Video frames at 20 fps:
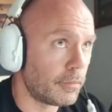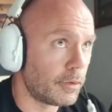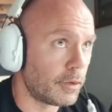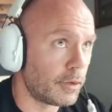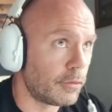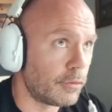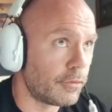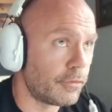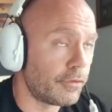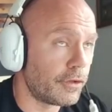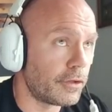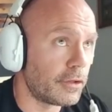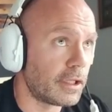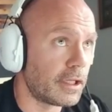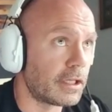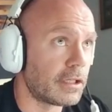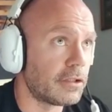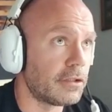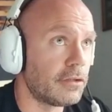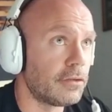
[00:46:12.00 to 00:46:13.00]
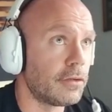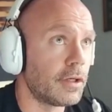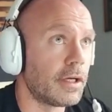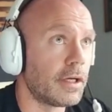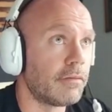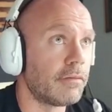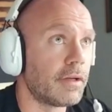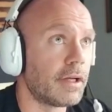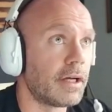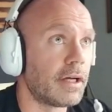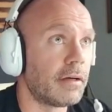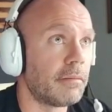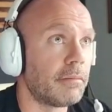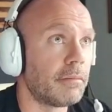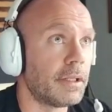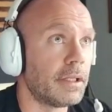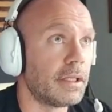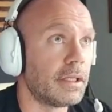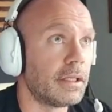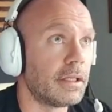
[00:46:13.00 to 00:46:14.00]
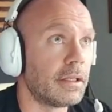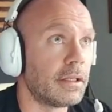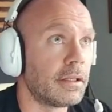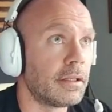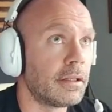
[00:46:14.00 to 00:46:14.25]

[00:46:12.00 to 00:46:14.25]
feel like you have not been